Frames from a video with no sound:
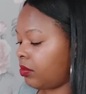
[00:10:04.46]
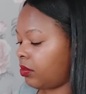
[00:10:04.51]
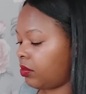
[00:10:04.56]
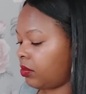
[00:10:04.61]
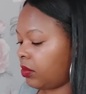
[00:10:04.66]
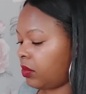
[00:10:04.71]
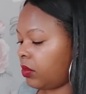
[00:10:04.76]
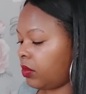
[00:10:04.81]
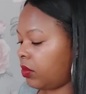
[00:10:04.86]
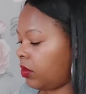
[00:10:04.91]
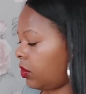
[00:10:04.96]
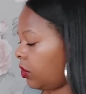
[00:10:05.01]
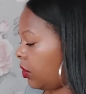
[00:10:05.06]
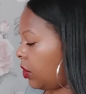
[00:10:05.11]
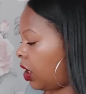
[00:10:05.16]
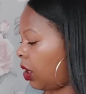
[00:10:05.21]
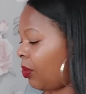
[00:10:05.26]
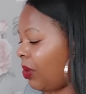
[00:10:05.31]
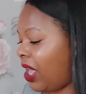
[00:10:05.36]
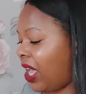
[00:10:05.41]

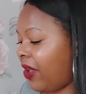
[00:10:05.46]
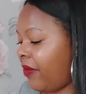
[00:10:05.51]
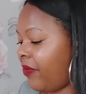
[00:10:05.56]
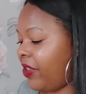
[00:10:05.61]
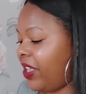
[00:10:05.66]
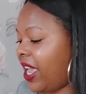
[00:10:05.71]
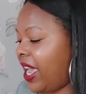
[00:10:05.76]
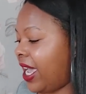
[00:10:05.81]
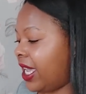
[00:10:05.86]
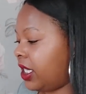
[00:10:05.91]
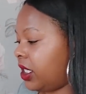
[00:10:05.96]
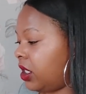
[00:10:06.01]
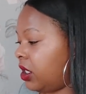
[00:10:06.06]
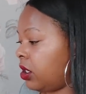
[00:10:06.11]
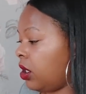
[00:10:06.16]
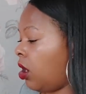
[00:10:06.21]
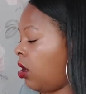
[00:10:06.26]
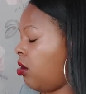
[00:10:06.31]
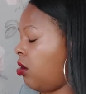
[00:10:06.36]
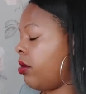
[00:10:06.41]
And we have yes.
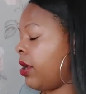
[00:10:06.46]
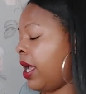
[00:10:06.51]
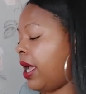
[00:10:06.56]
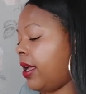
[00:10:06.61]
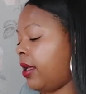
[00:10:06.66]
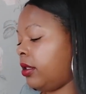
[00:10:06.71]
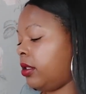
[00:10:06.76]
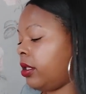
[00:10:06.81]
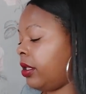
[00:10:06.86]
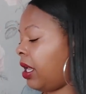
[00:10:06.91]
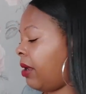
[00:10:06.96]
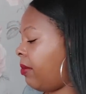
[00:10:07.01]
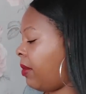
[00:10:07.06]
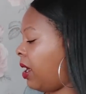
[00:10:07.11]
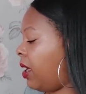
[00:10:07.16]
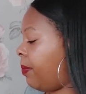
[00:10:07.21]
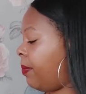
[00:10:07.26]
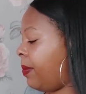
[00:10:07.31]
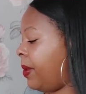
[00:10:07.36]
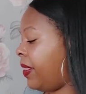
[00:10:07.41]
Okay, so that
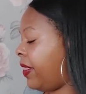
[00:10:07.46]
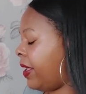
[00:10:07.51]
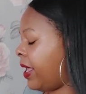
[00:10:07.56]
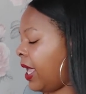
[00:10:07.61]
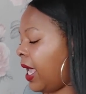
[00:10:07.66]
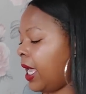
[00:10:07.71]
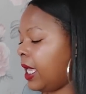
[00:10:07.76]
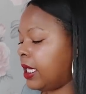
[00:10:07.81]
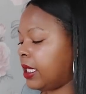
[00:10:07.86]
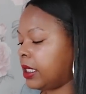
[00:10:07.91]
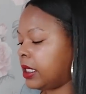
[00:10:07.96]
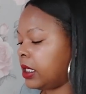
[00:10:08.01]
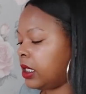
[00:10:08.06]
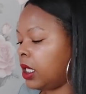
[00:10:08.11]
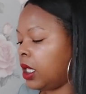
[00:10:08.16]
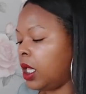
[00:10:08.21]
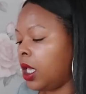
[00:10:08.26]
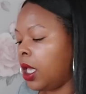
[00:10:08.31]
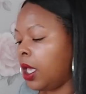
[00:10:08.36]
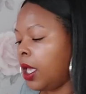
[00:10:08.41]
might be the case.
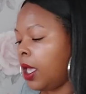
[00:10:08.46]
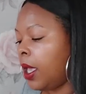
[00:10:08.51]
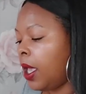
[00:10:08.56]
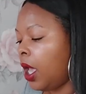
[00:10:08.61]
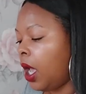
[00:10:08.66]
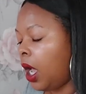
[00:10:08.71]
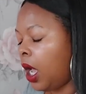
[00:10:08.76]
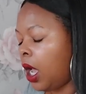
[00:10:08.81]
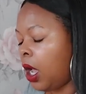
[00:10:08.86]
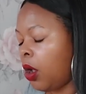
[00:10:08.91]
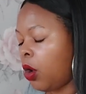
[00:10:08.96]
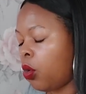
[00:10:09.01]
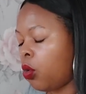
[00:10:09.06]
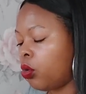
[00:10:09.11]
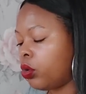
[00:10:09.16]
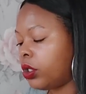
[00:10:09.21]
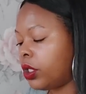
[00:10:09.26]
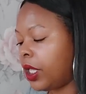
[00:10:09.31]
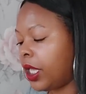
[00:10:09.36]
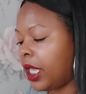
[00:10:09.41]

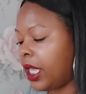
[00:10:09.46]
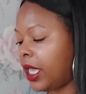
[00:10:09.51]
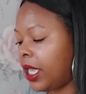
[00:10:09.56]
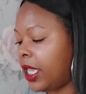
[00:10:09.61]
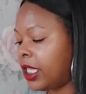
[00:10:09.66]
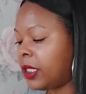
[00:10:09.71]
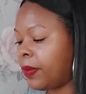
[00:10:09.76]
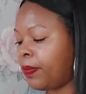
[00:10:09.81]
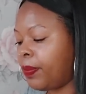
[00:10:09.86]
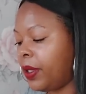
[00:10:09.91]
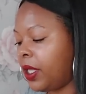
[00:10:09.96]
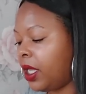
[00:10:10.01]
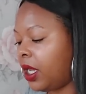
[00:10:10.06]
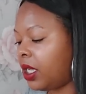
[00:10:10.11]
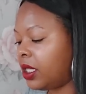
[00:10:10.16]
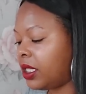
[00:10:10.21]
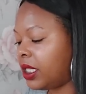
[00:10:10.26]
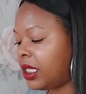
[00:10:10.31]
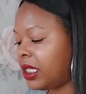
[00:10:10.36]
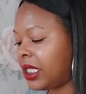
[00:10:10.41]
Also here is be
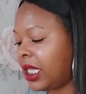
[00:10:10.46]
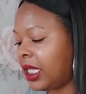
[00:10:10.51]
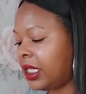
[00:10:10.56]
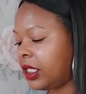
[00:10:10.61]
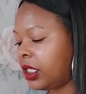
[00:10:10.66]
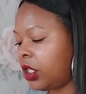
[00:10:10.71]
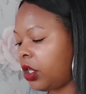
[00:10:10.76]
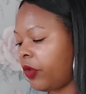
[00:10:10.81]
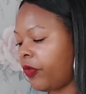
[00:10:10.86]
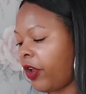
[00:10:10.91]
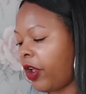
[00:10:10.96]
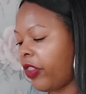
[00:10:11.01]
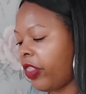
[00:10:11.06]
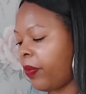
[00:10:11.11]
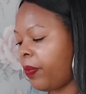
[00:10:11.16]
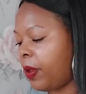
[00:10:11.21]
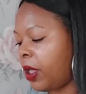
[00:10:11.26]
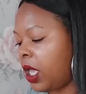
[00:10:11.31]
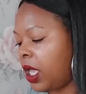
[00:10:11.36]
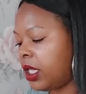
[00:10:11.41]
understanding of
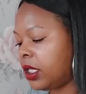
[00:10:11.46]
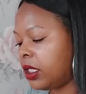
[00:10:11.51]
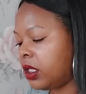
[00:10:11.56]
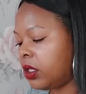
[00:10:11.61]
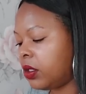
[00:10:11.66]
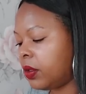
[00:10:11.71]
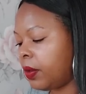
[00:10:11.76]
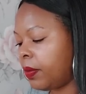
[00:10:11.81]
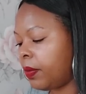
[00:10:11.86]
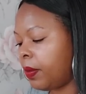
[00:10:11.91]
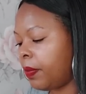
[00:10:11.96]
others'